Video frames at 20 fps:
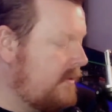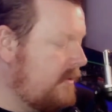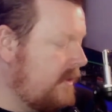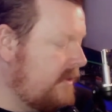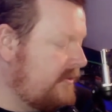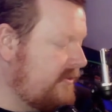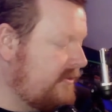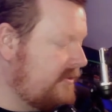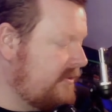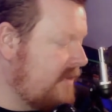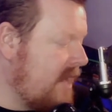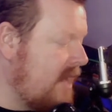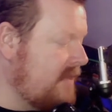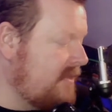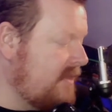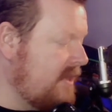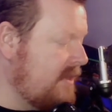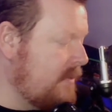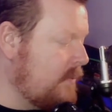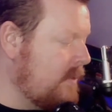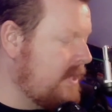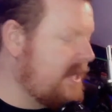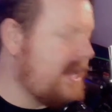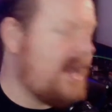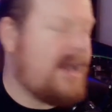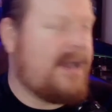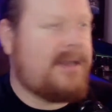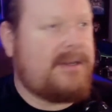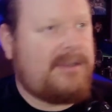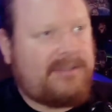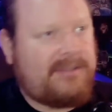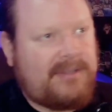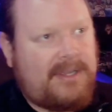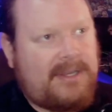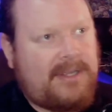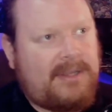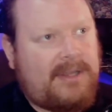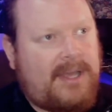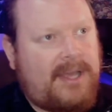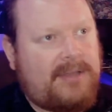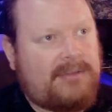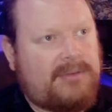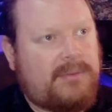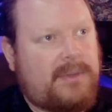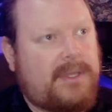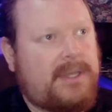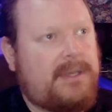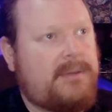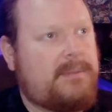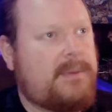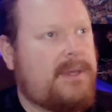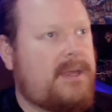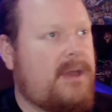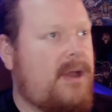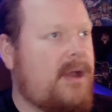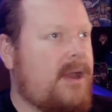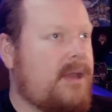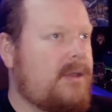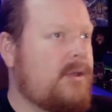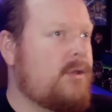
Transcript: let's. I think we kind of said it last week, but all right.